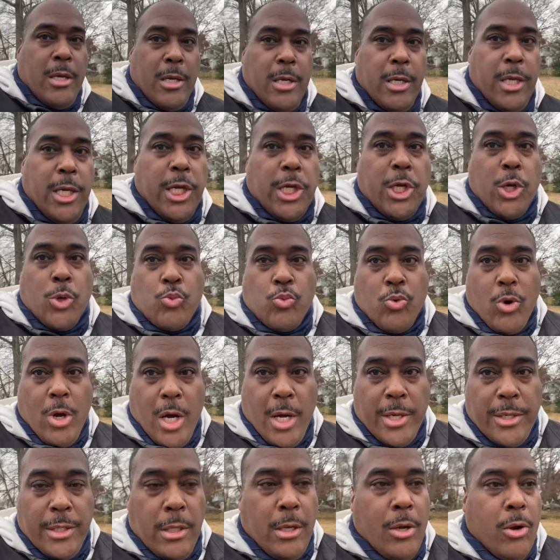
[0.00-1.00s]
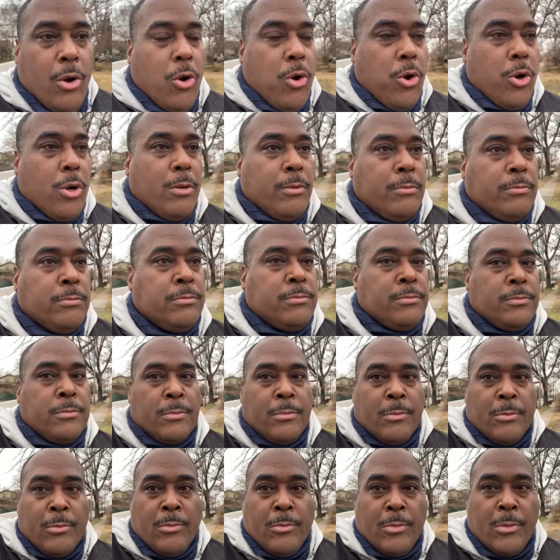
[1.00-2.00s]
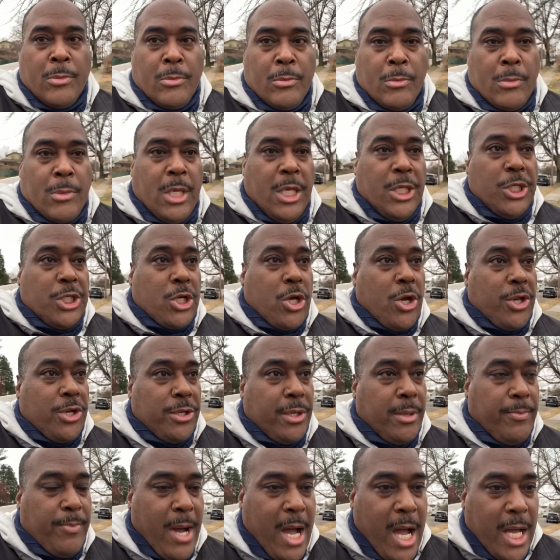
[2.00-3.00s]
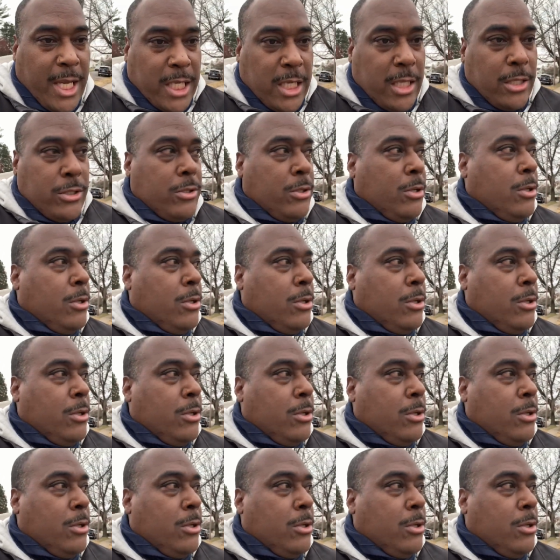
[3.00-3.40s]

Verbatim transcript: He can run. He's good in the pocket.